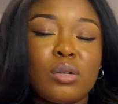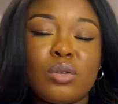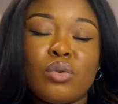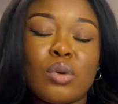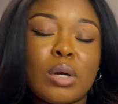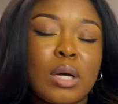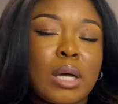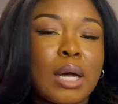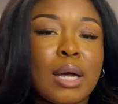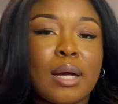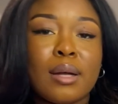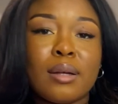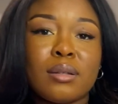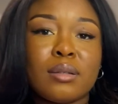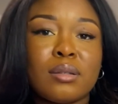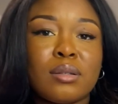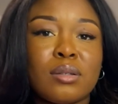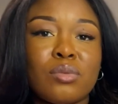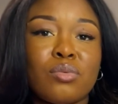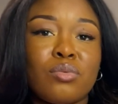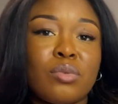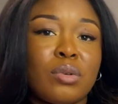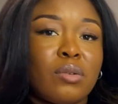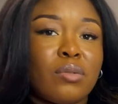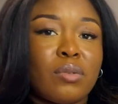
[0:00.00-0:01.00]
can't
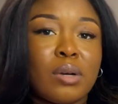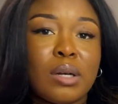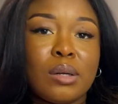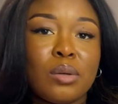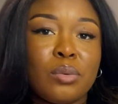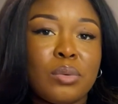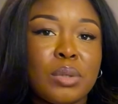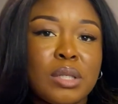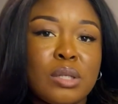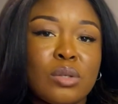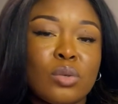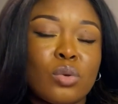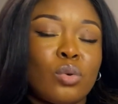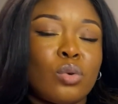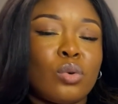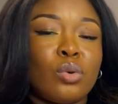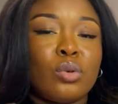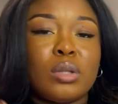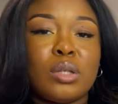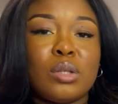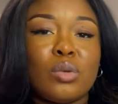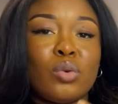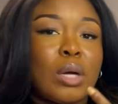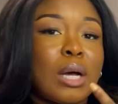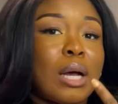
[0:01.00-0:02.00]
reevaluate, or
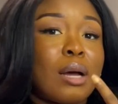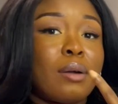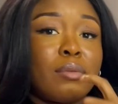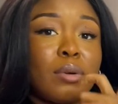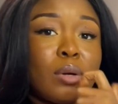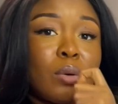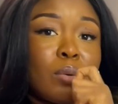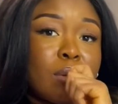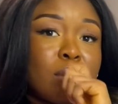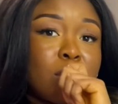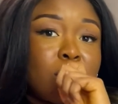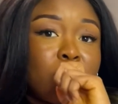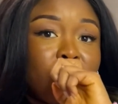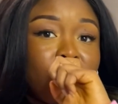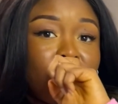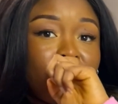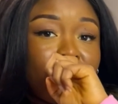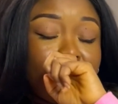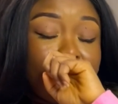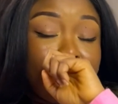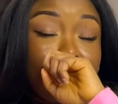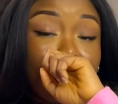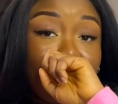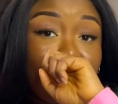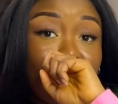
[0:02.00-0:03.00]
you can't request to
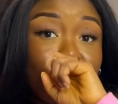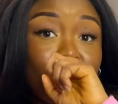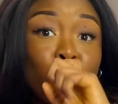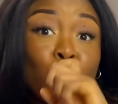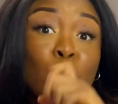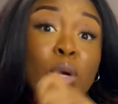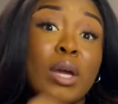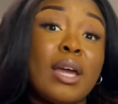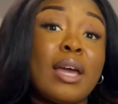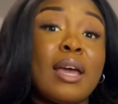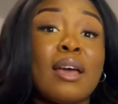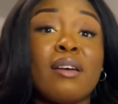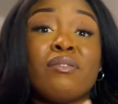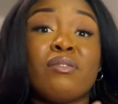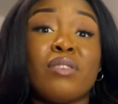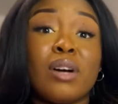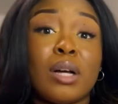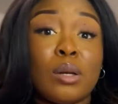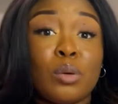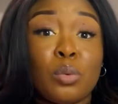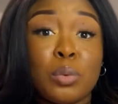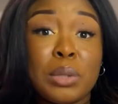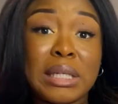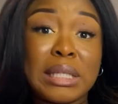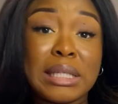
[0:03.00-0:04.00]

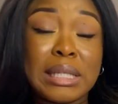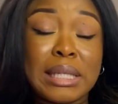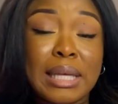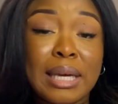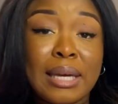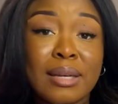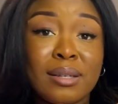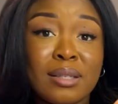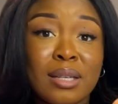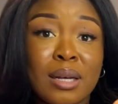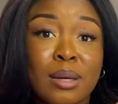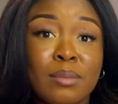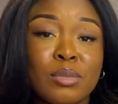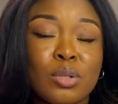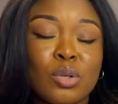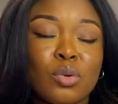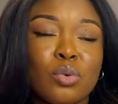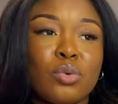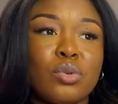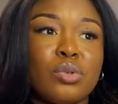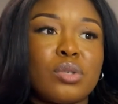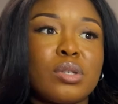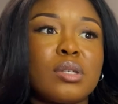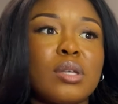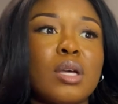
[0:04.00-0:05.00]
reevaluate the exam
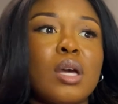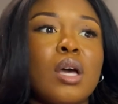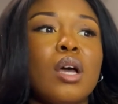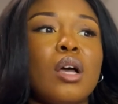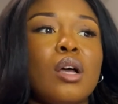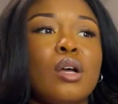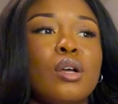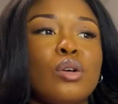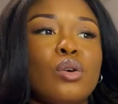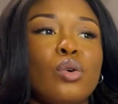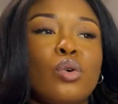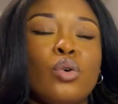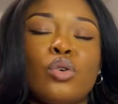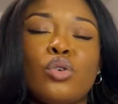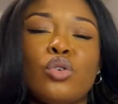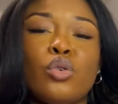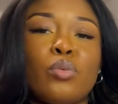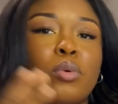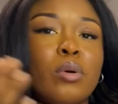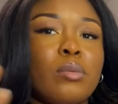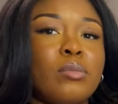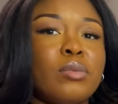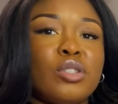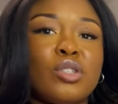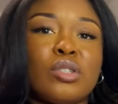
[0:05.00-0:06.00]
scores, or you
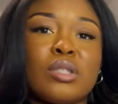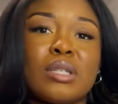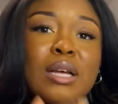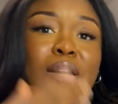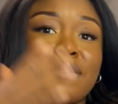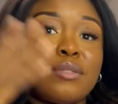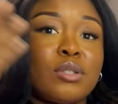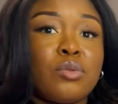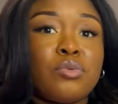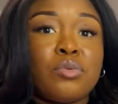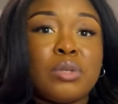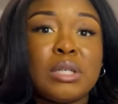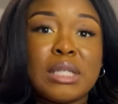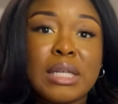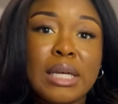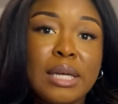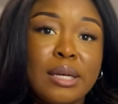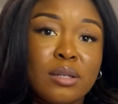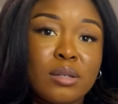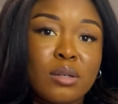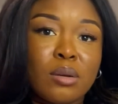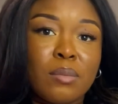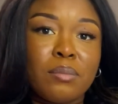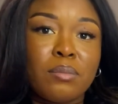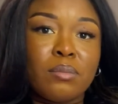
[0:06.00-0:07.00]
probably just have to retake
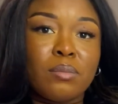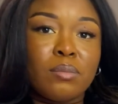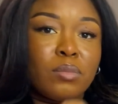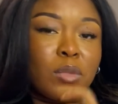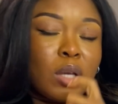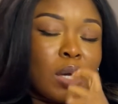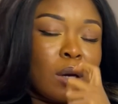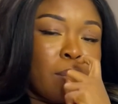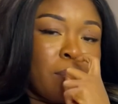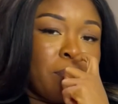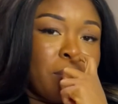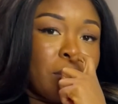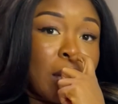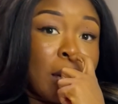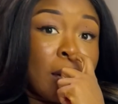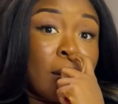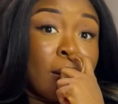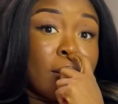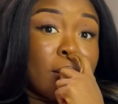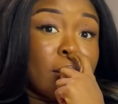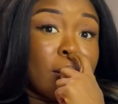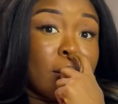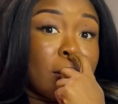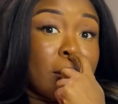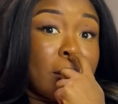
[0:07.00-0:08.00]
some
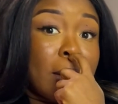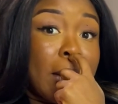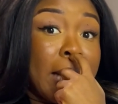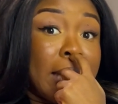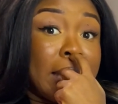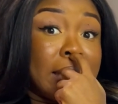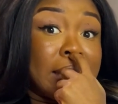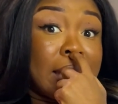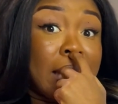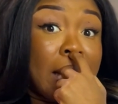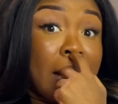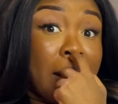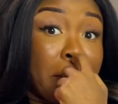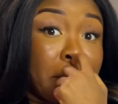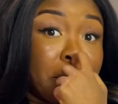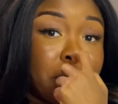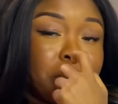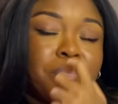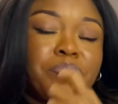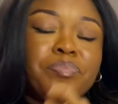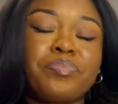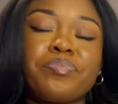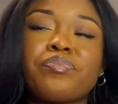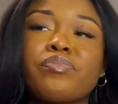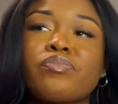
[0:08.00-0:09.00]
another exam.
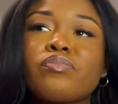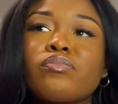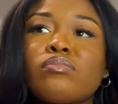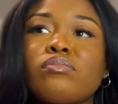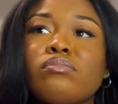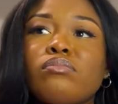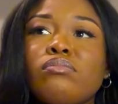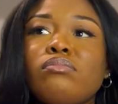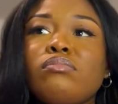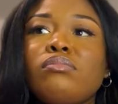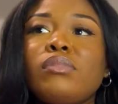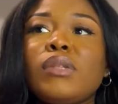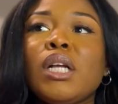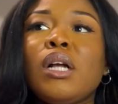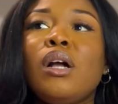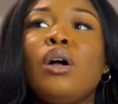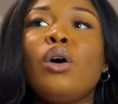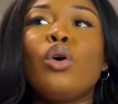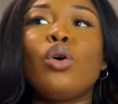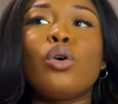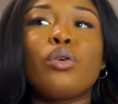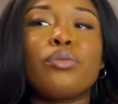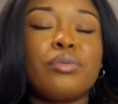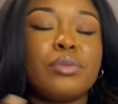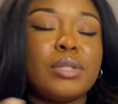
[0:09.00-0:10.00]

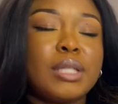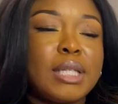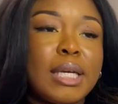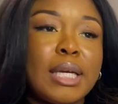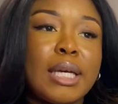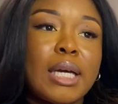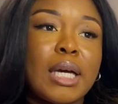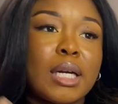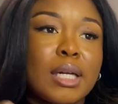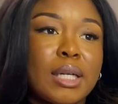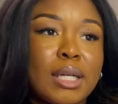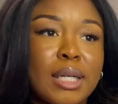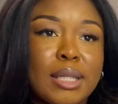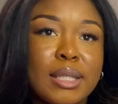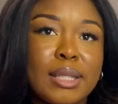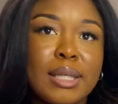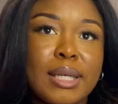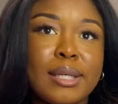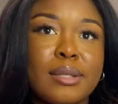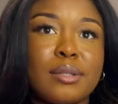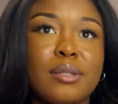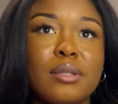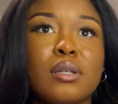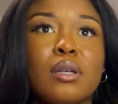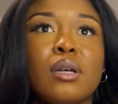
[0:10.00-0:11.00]
or retake another
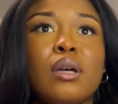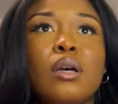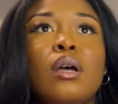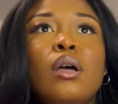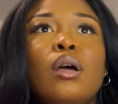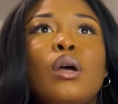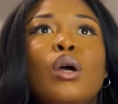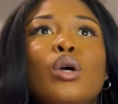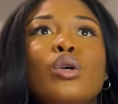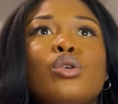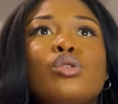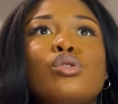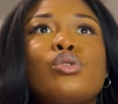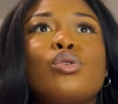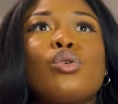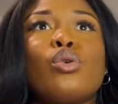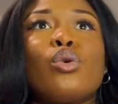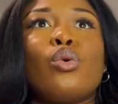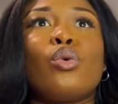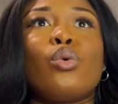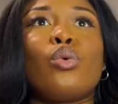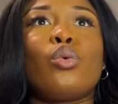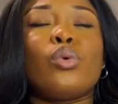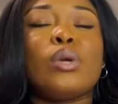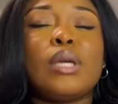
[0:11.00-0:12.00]
test.
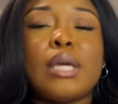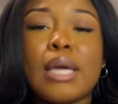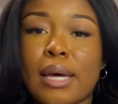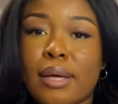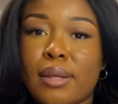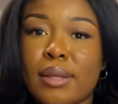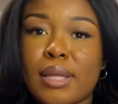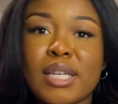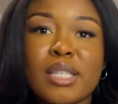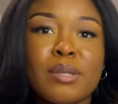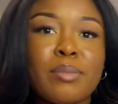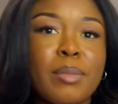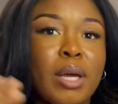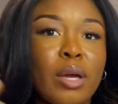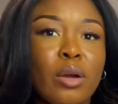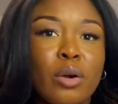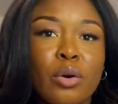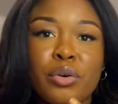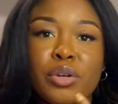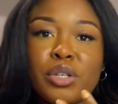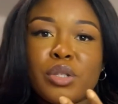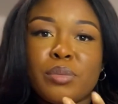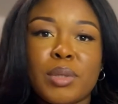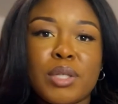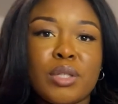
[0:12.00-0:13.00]
So yeah, that's my
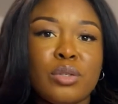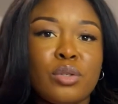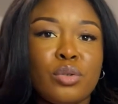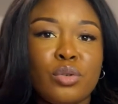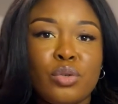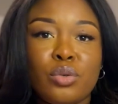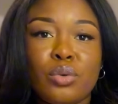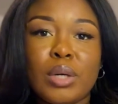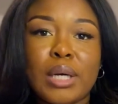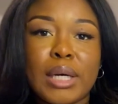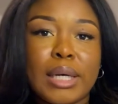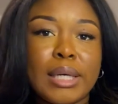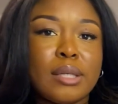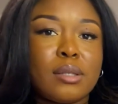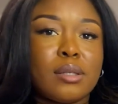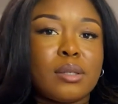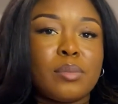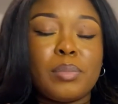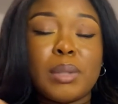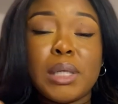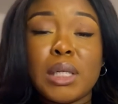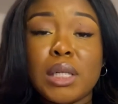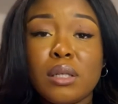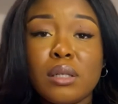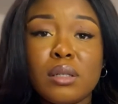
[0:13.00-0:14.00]
encouragement to you guys.
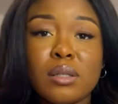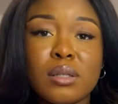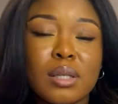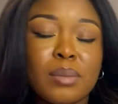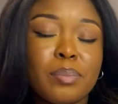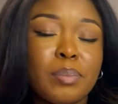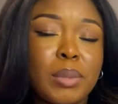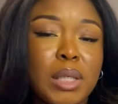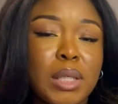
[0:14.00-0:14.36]
Please